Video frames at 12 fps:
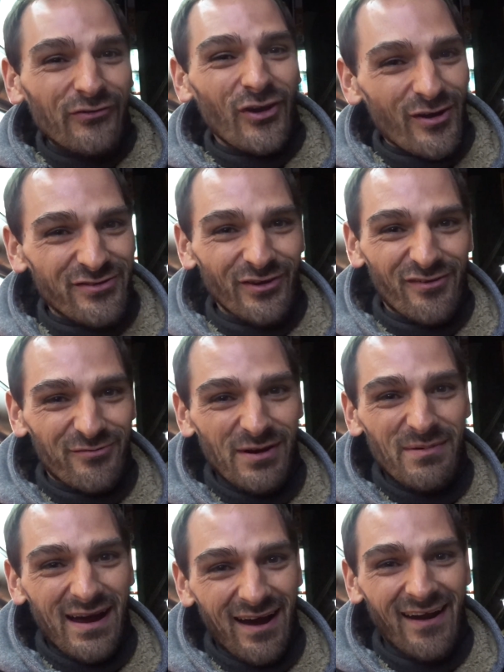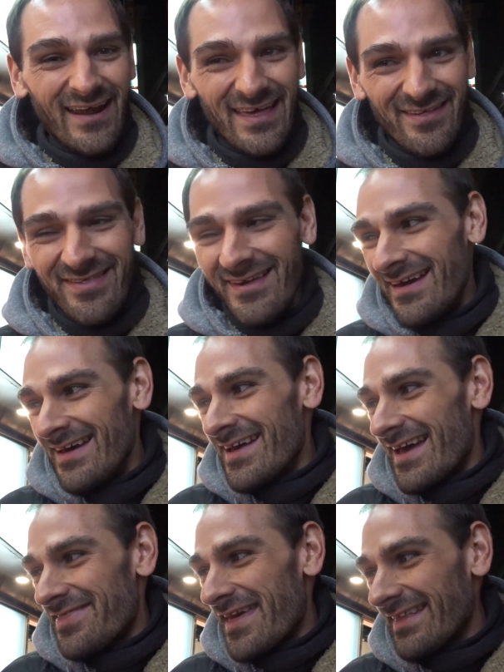Coaster is where my heart is.
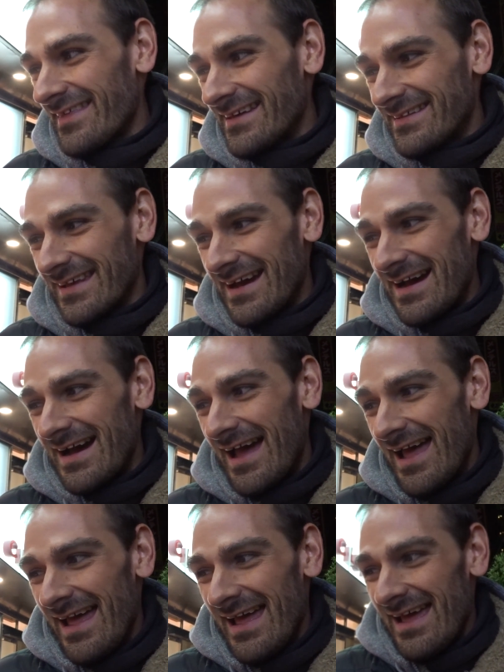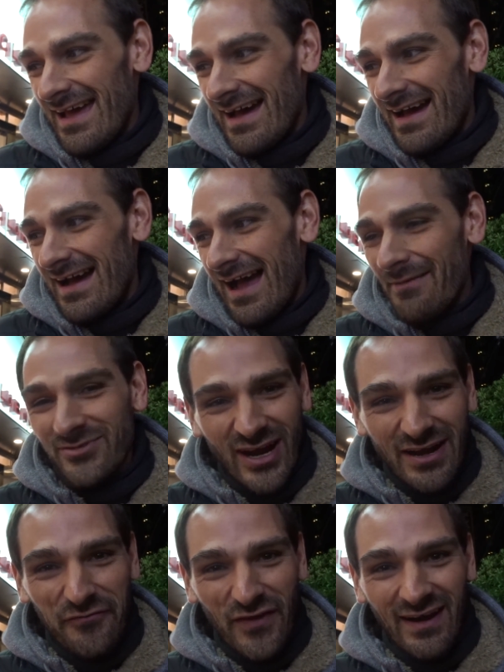I think that I'm
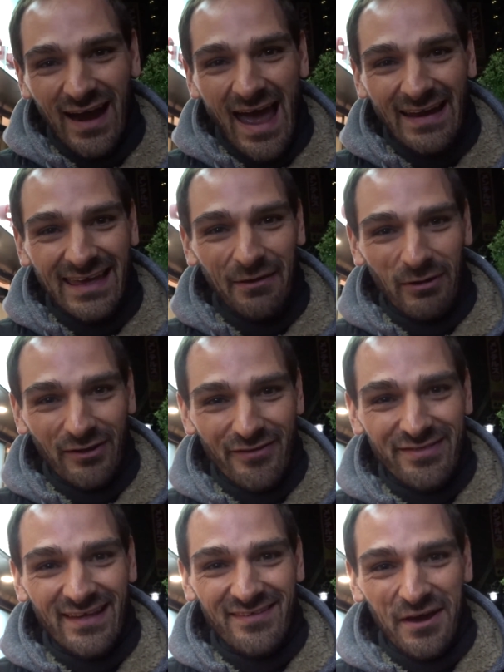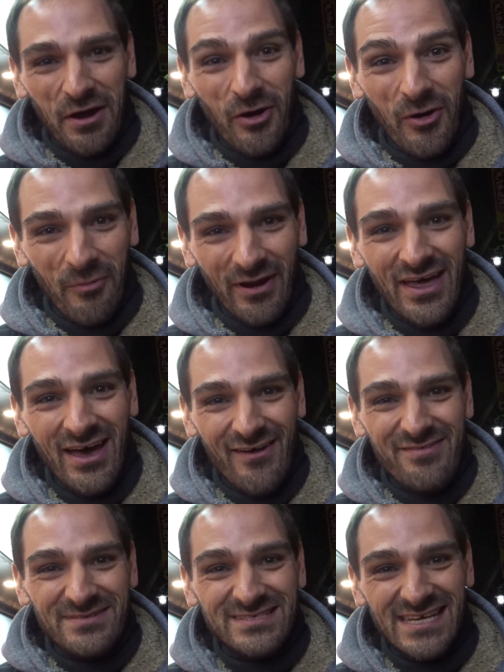trying to figure out how to get one of those things at home, one of
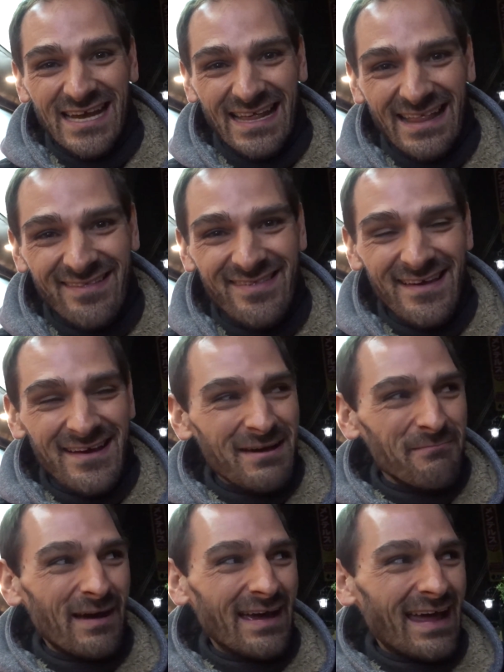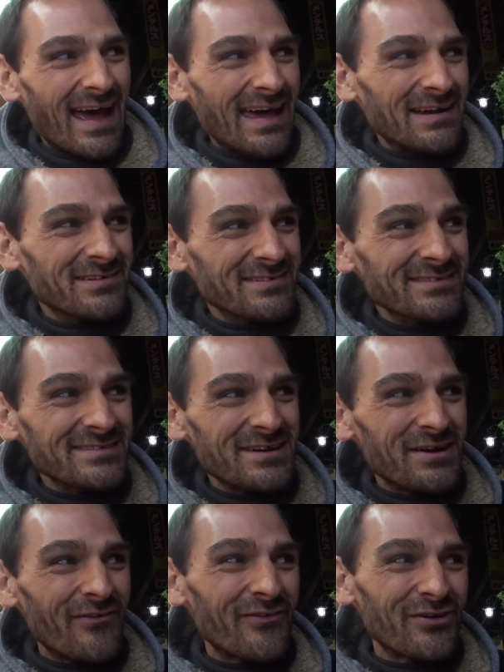those machines, but I don't
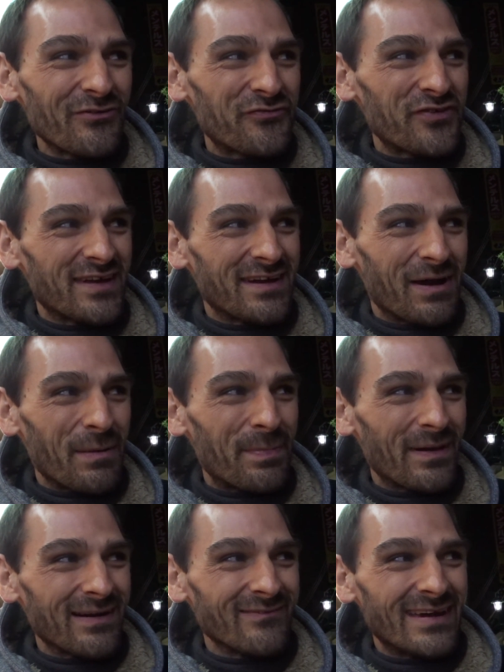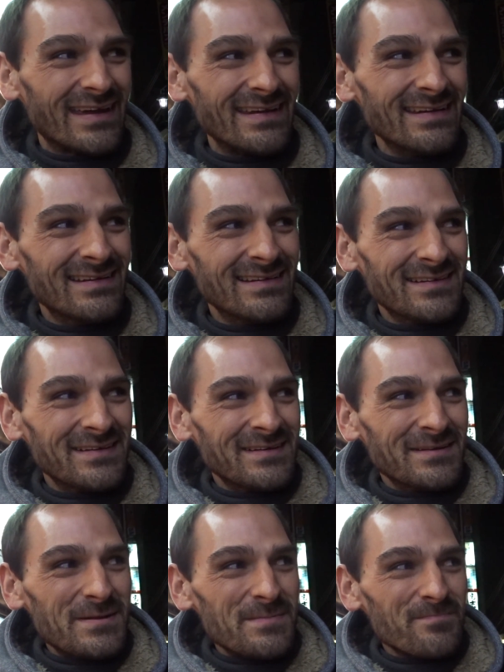know if it'll fit in our apartment.
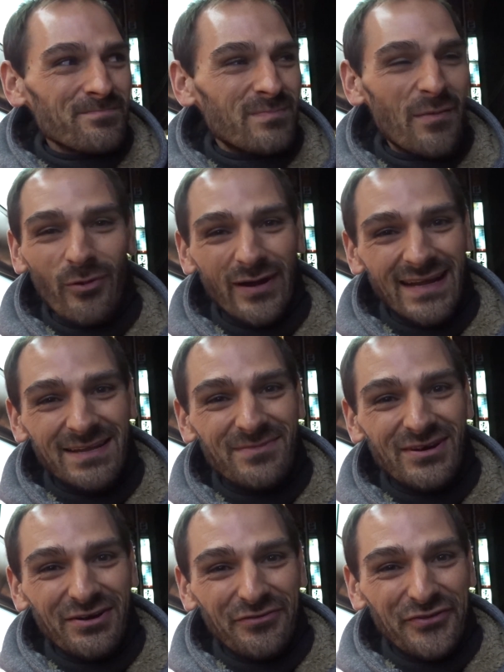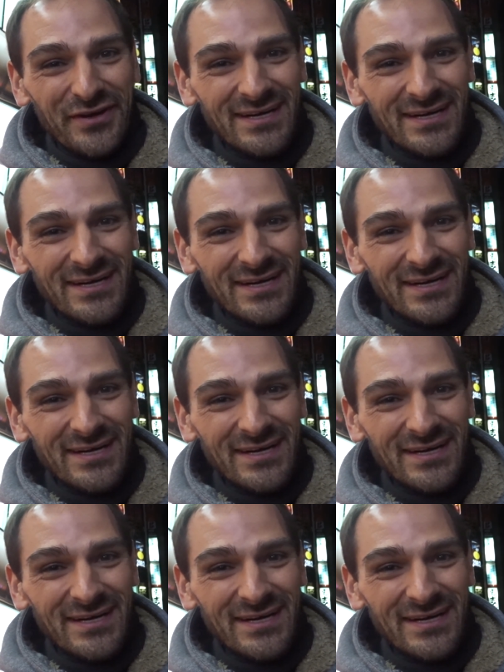Maybe we need to move.